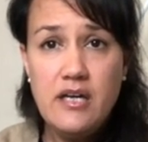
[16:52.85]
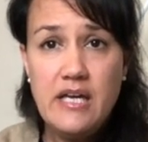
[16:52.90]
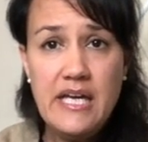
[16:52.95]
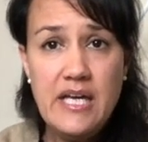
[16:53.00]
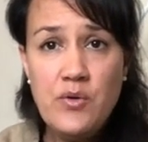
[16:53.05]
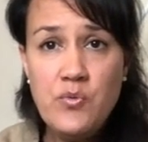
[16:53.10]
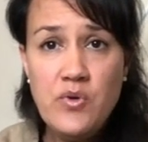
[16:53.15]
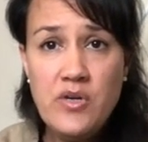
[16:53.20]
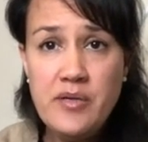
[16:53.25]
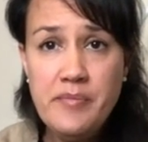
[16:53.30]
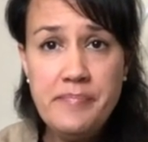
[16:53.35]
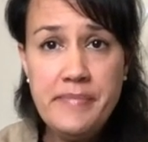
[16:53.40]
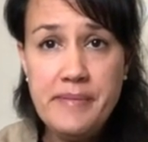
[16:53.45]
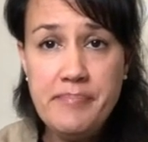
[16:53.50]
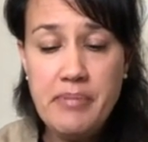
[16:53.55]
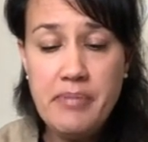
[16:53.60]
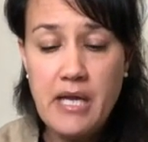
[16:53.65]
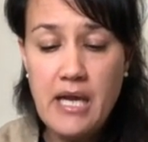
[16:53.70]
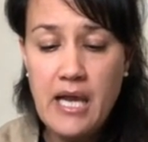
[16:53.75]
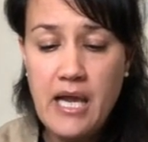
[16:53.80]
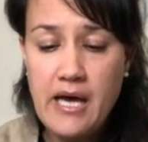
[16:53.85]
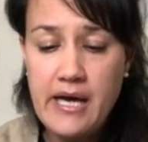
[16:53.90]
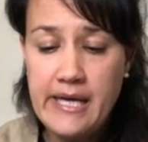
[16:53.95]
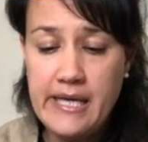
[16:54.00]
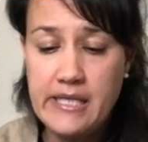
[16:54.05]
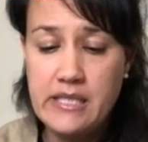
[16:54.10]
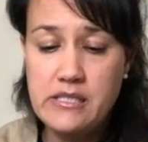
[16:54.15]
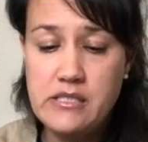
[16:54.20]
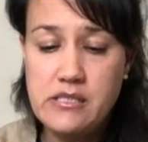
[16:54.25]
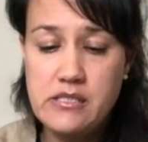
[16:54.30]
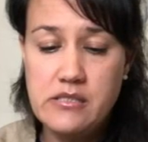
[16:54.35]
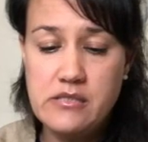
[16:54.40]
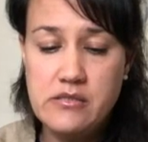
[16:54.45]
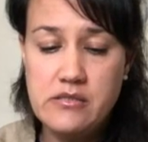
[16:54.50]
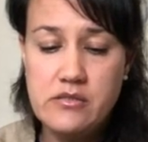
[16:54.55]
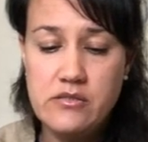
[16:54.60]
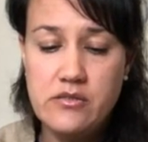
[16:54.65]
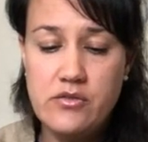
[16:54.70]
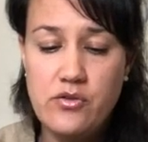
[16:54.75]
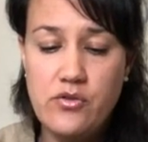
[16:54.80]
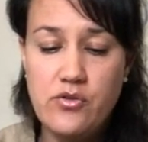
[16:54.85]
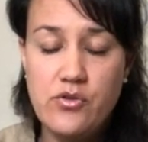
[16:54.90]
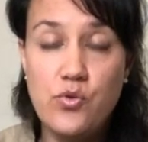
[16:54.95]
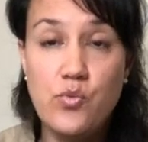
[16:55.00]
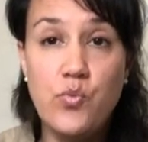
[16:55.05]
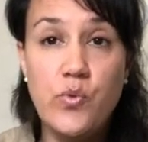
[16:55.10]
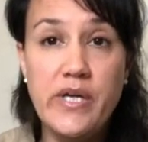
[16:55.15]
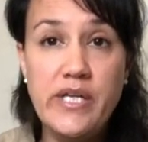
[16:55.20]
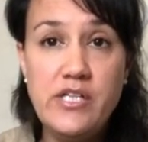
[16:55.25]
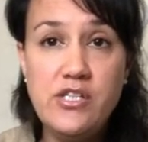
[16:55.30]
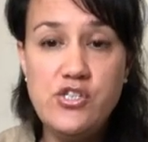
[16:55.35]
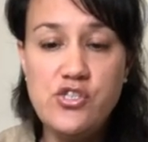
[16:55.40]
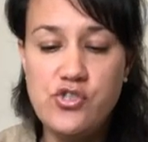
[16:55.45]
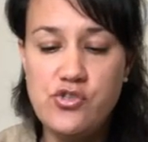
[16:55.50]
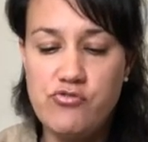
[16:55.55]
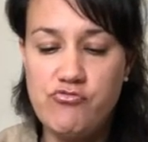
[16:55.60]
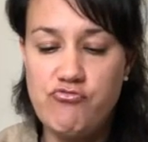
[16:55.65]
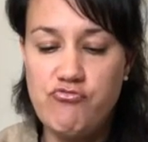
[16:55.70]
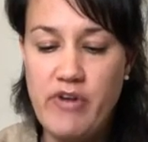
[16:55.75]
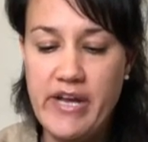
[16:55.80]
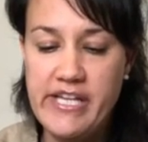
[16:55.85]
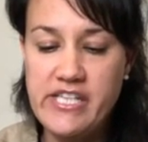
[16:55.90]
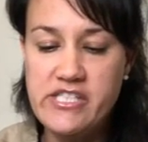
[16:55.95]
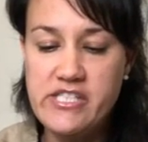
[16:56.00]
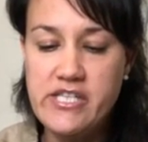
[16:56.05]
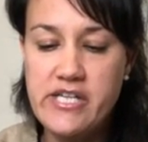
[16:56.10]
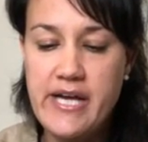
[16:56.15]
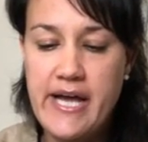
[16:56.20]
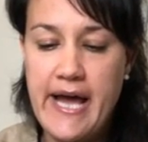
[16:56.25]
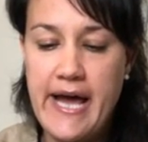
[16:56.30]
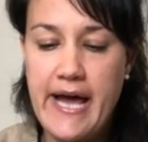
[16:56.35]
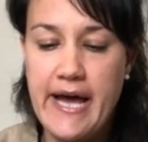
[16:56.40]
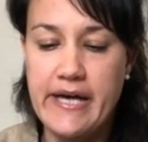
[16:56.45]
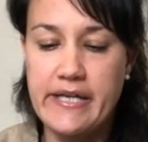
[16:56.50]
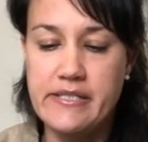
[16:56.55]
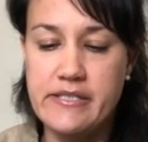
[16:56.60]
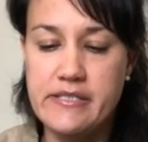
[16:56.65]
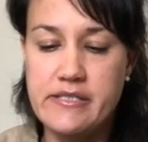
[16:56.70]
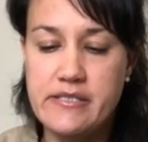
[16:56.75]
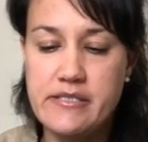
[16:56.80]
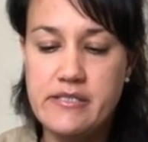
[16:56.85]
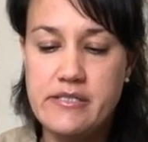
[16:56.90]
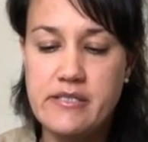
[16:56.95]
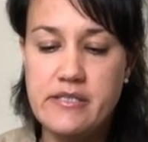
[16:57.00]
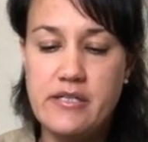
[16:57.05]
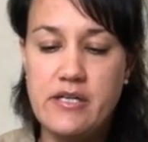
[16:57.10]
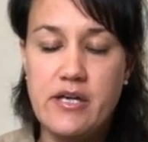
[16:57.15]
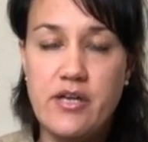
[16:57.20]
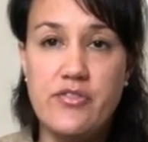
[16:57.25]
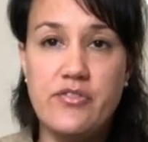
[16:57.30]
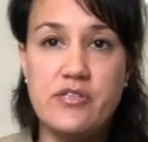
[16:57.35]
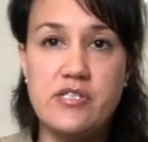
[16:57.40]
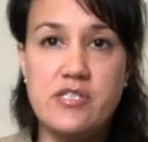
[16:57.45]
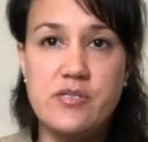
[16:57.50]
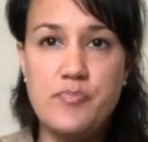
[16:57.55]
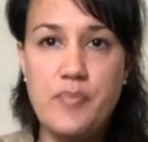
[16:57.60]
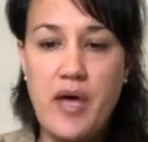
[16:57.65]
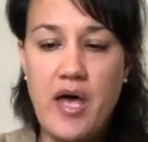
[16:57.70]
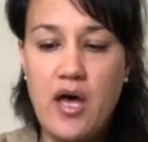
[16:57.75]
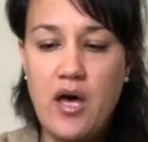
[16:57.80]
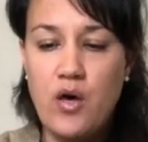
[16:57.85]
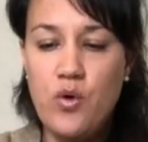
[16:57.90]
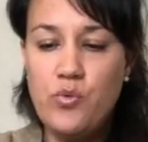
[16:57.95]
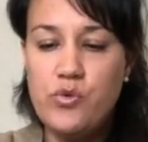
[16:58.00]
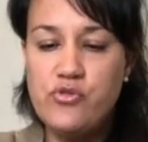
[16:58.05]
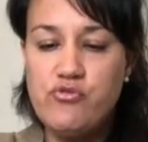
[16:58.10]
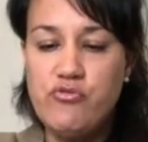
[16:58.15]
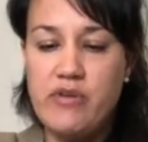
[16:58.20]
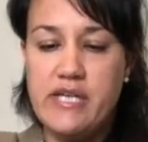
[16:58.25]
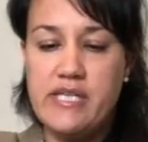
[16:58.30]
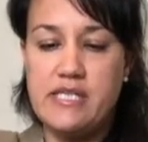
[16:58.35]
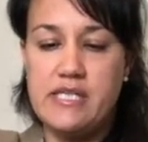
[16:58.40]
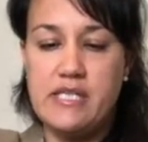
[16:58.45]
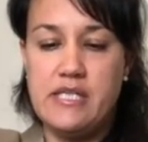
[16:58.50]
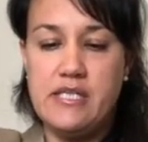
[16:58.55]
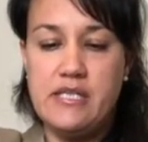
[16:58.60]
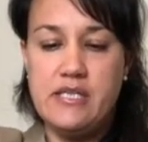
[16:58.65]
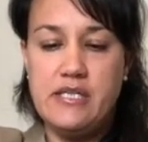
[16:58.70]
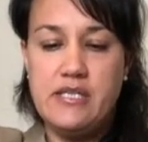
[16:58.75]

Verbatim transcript: It wouldn't be polite. The witch raised her hands. The spell was ready.